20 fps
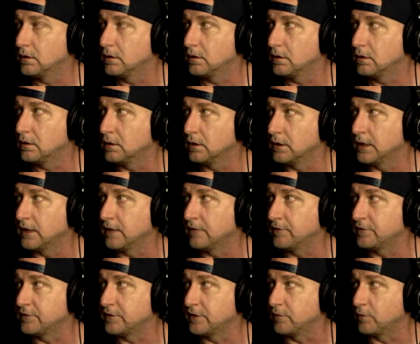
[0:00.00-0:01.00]
a lot of
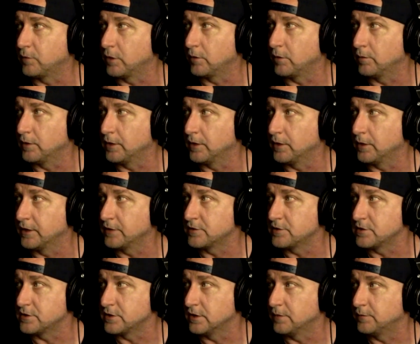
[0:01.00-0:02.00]
us have weird
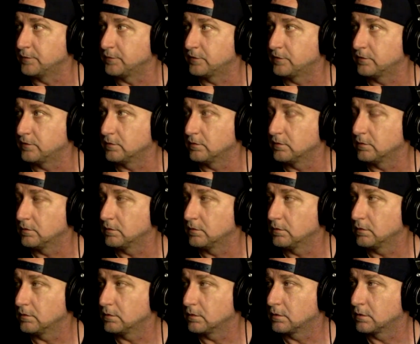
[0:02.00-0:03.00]
relationships,
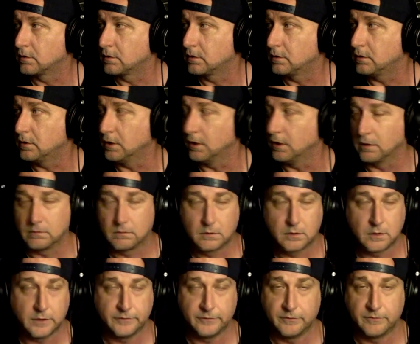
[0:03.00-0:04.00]
you know,
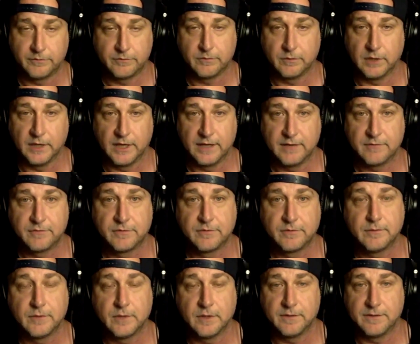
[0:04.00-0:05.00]
because of life
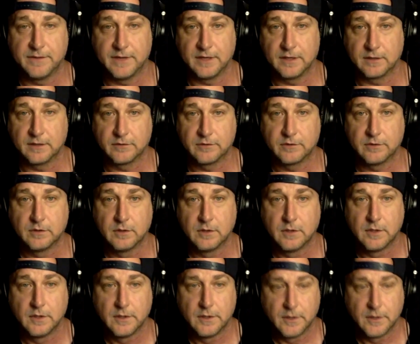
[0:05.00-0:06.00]
and things.
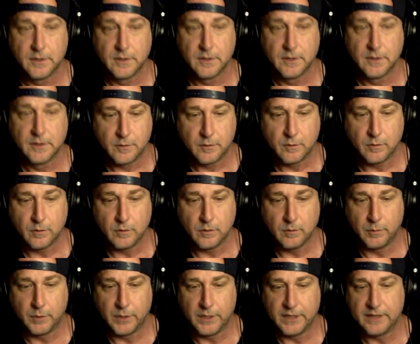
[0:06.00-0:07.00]

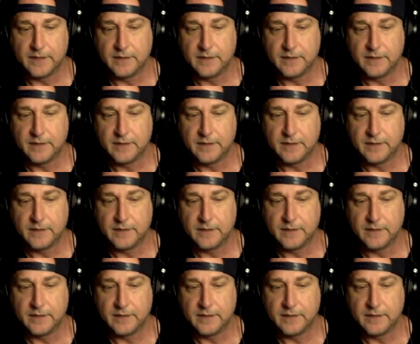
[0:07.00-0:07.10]
But